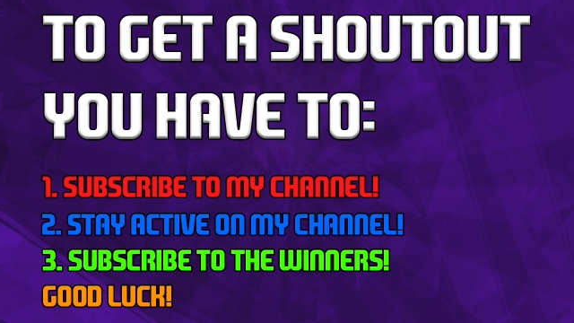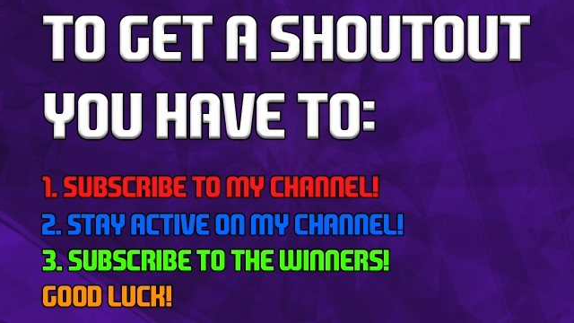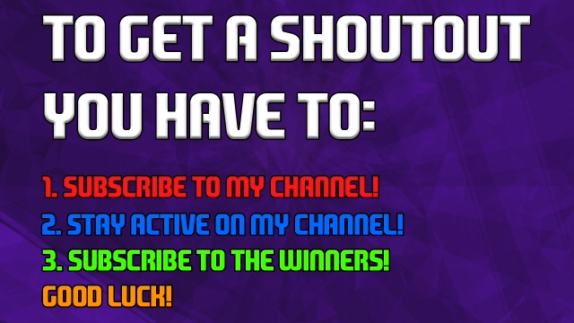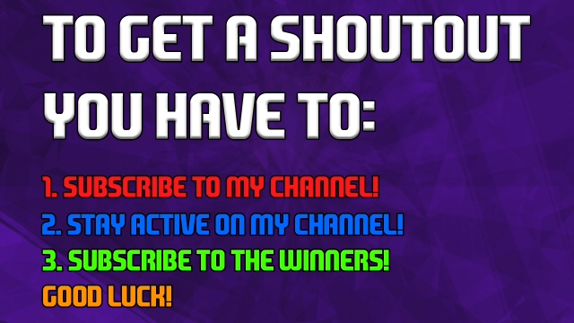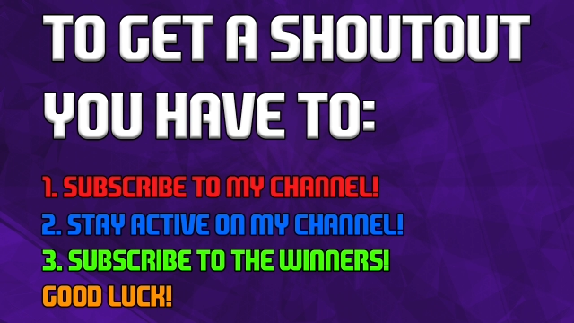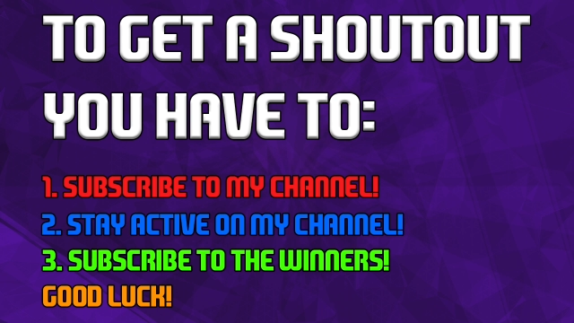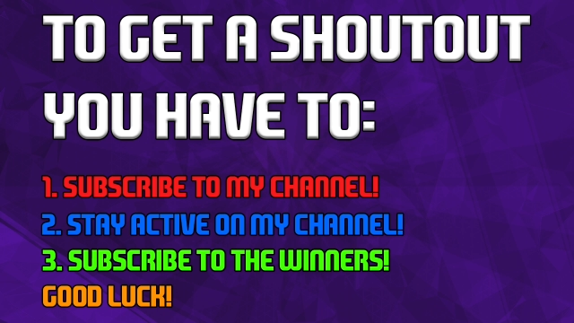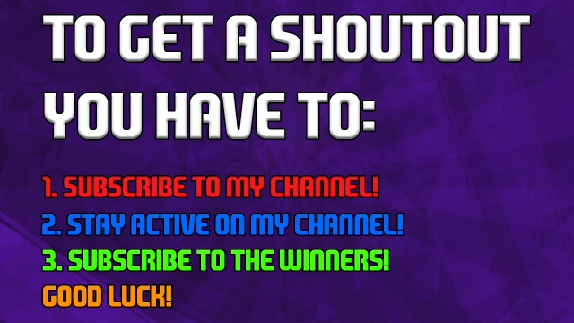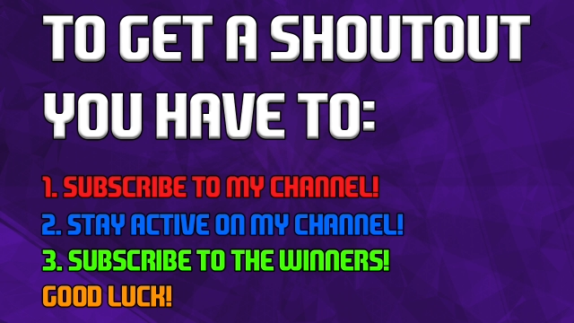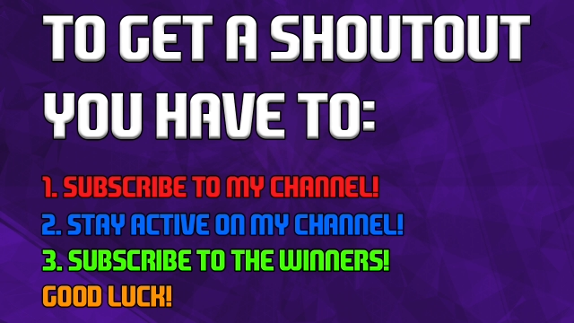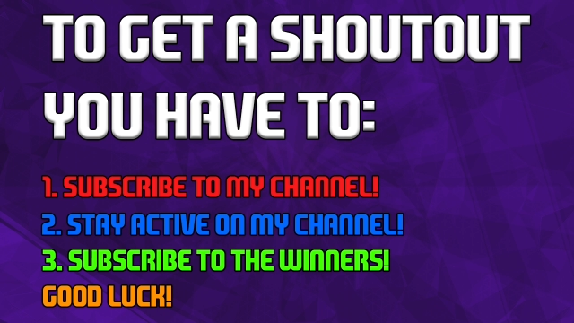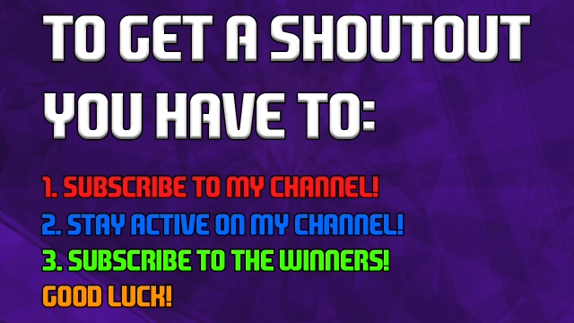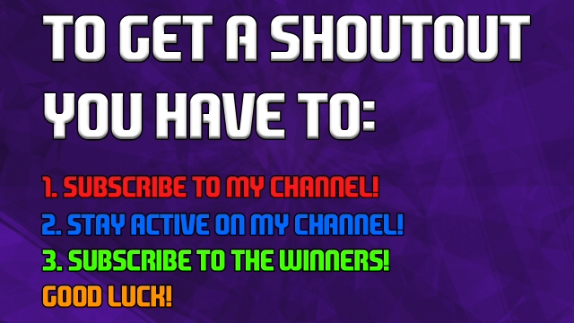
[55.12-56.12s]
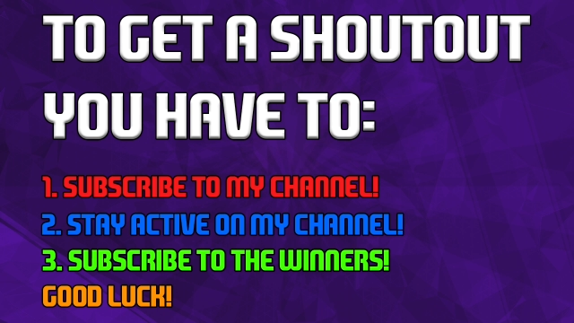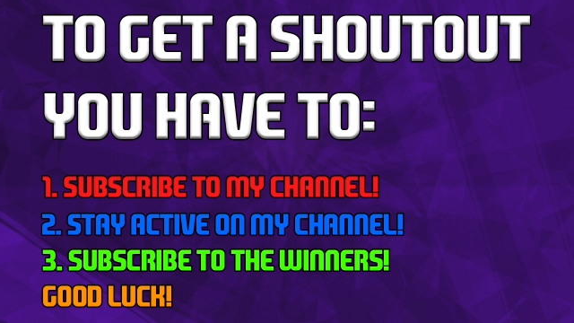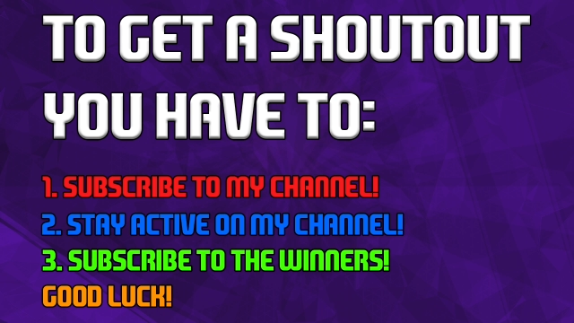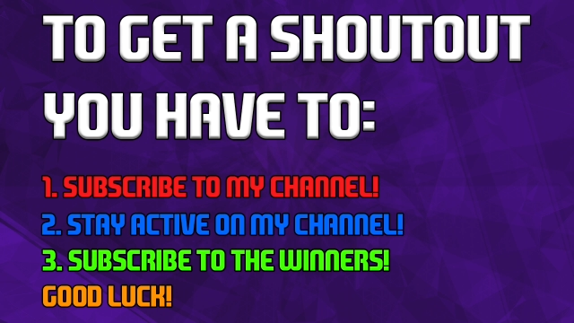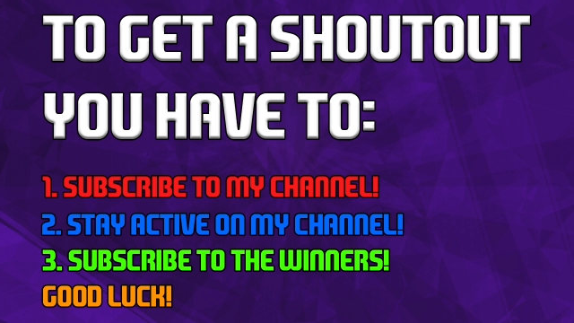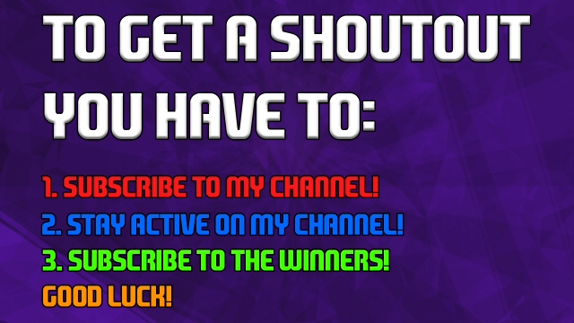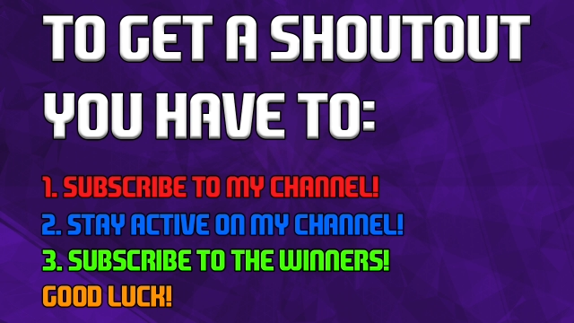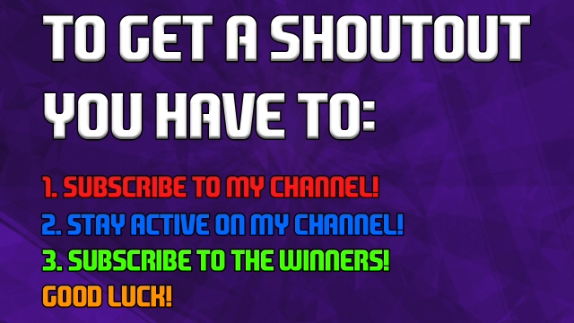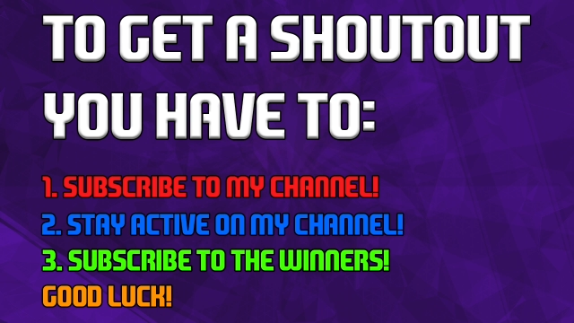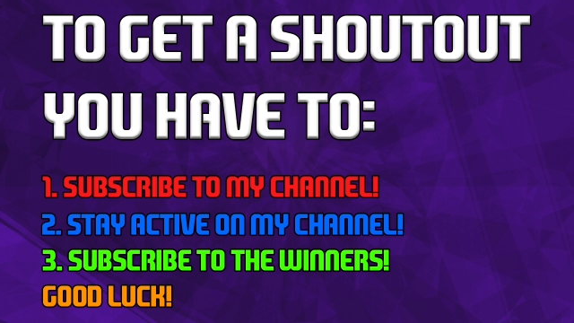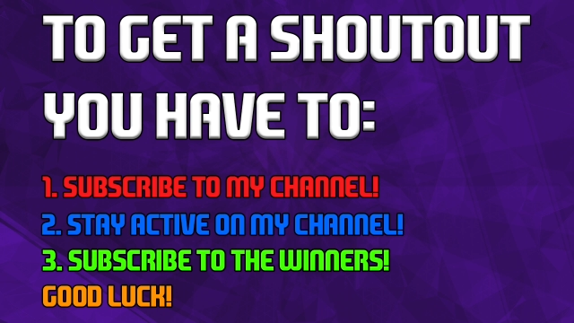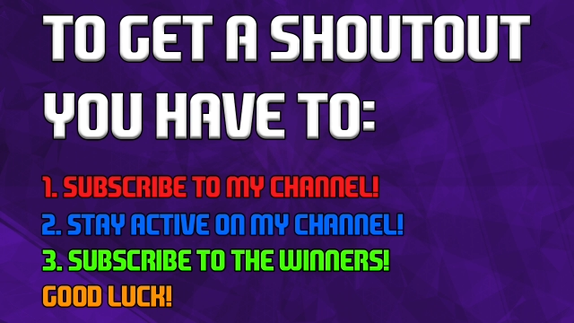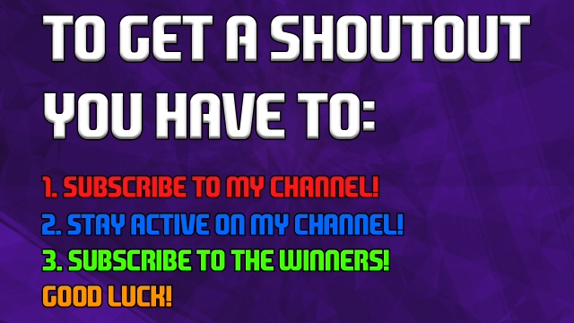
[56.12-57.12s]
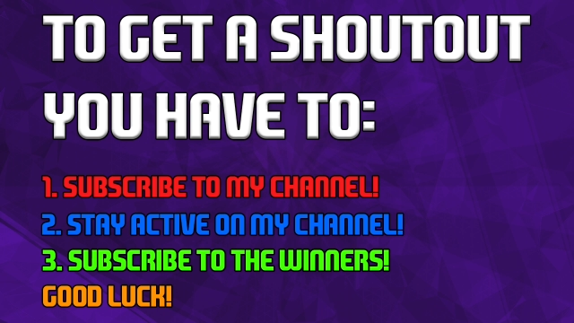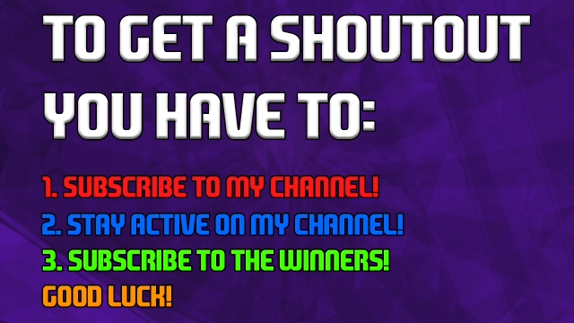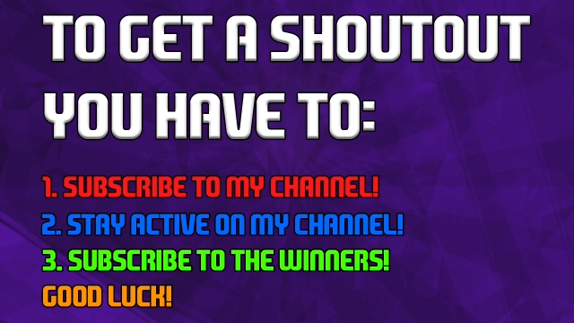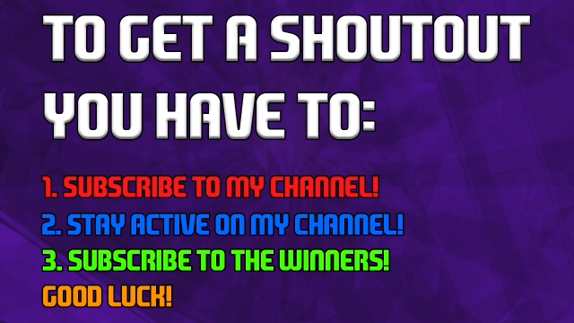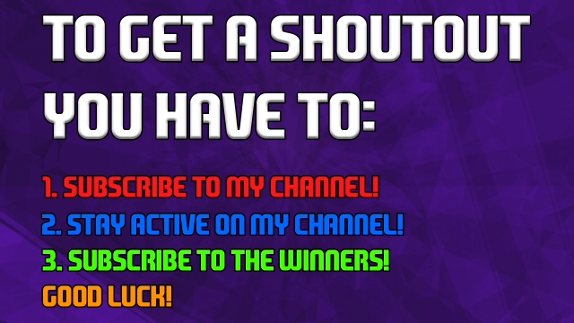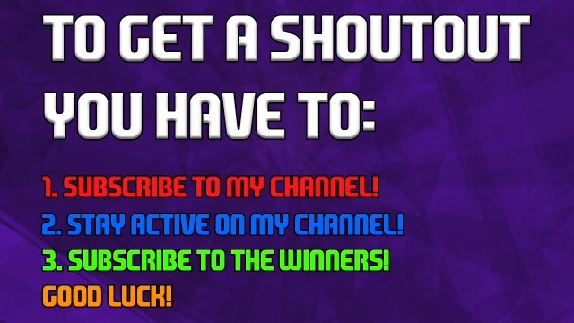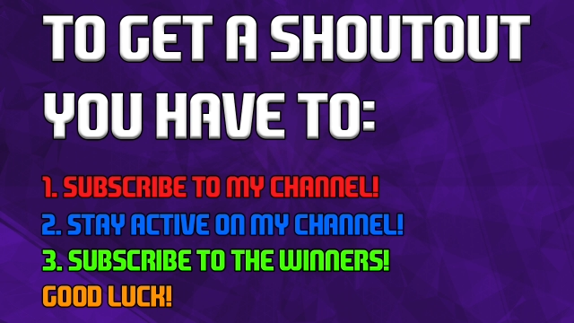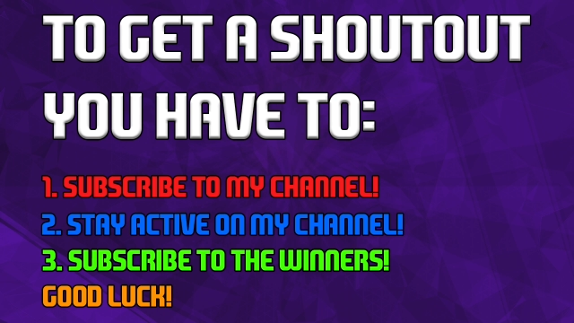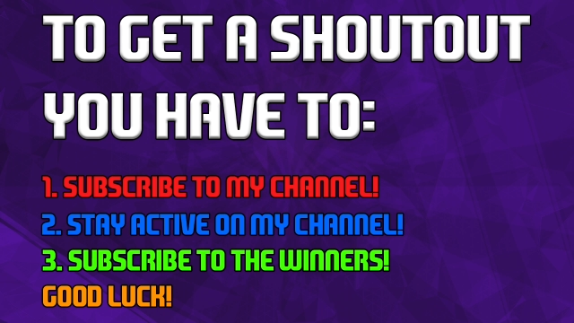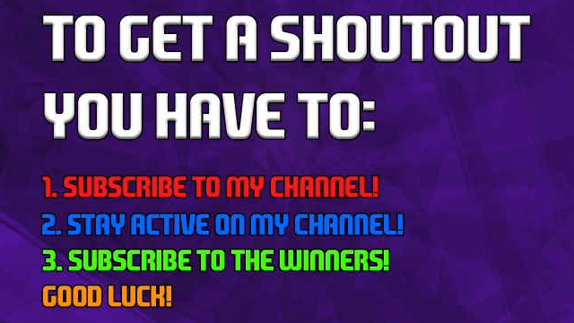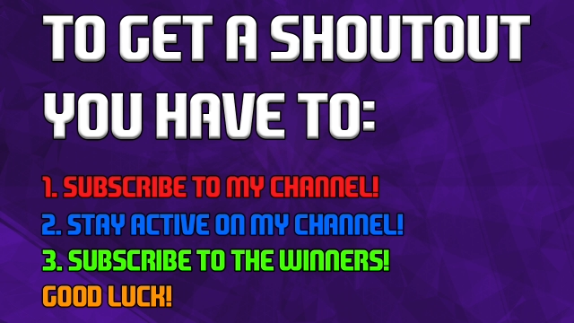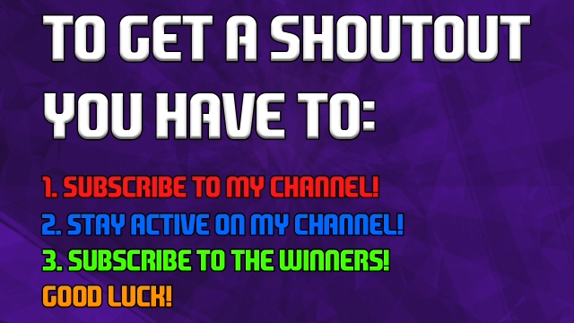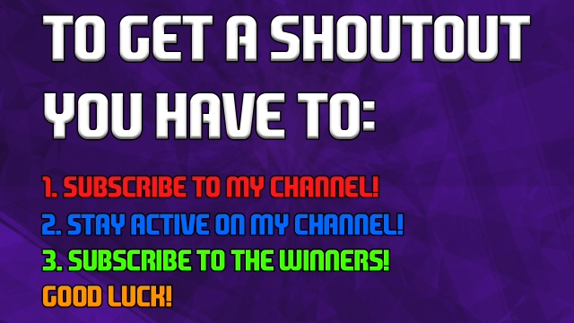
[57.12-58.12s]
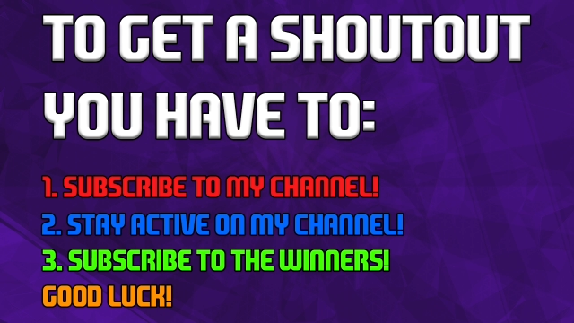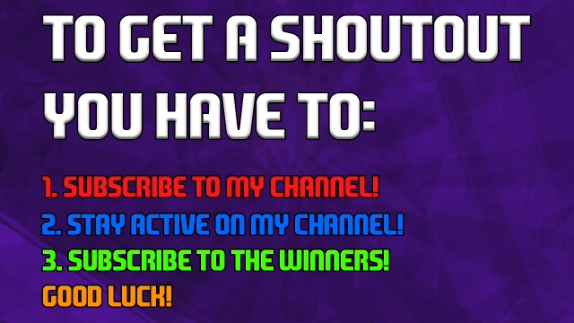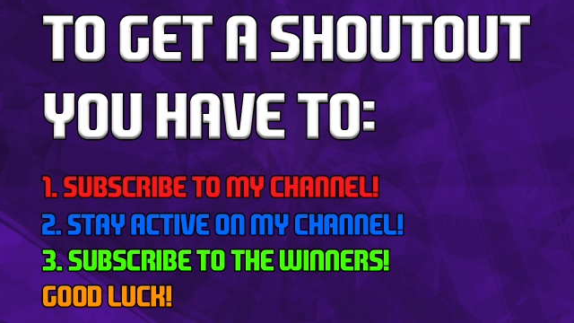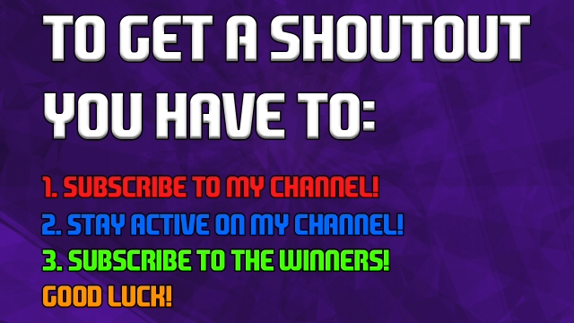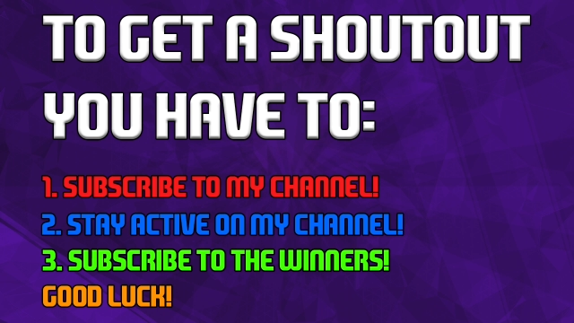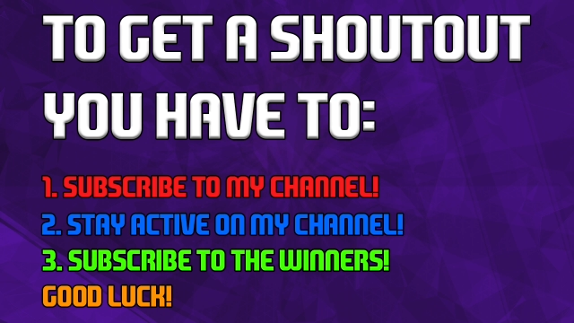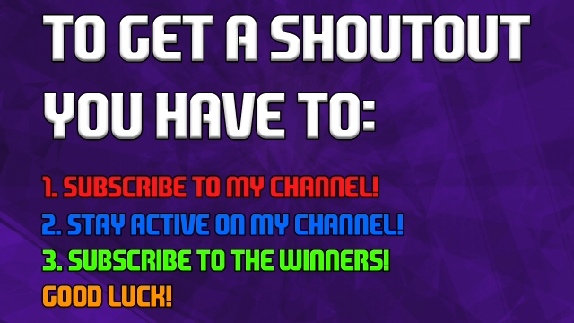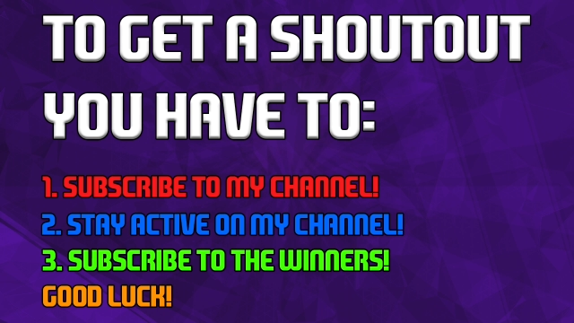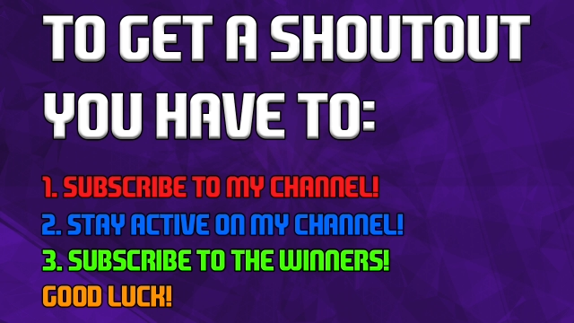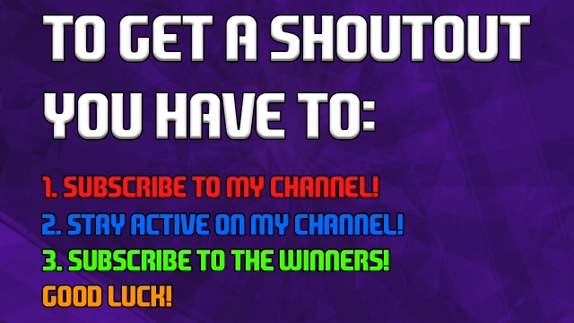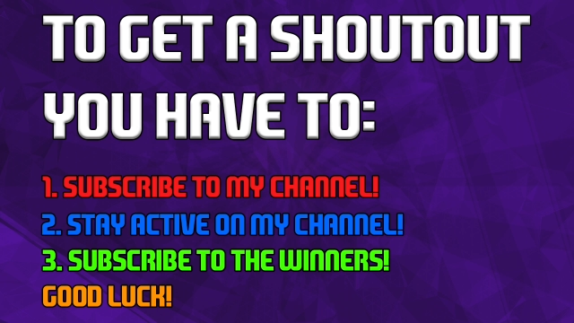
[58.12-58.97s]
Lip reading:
[unreadable: no face in view]